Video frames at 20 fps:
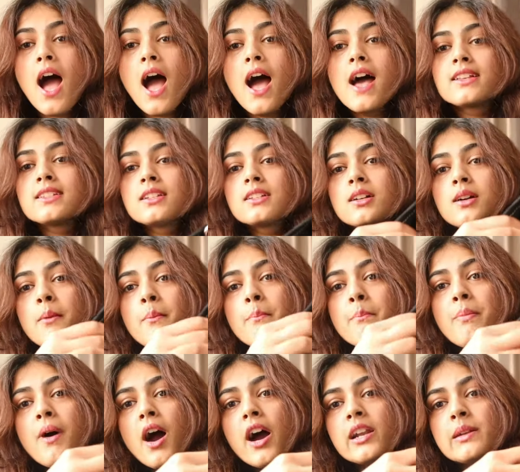has a
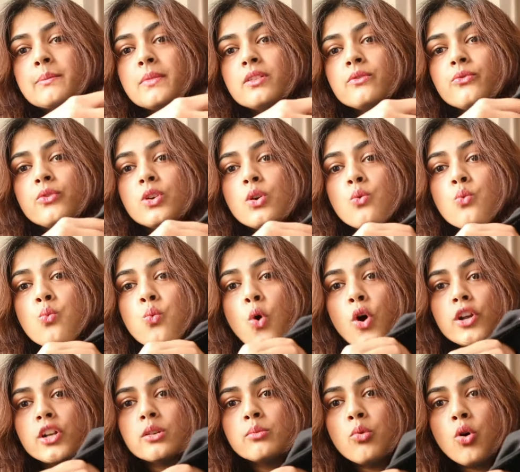compartment for your
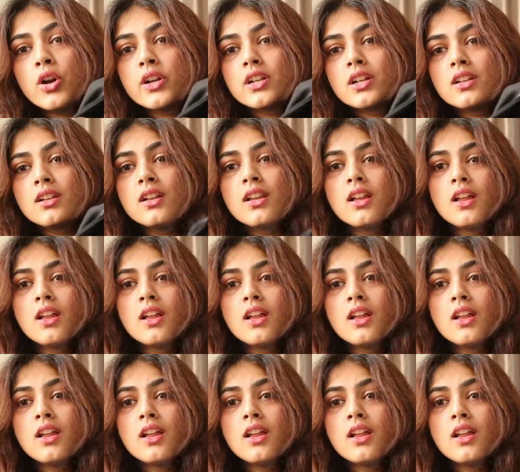water bottle.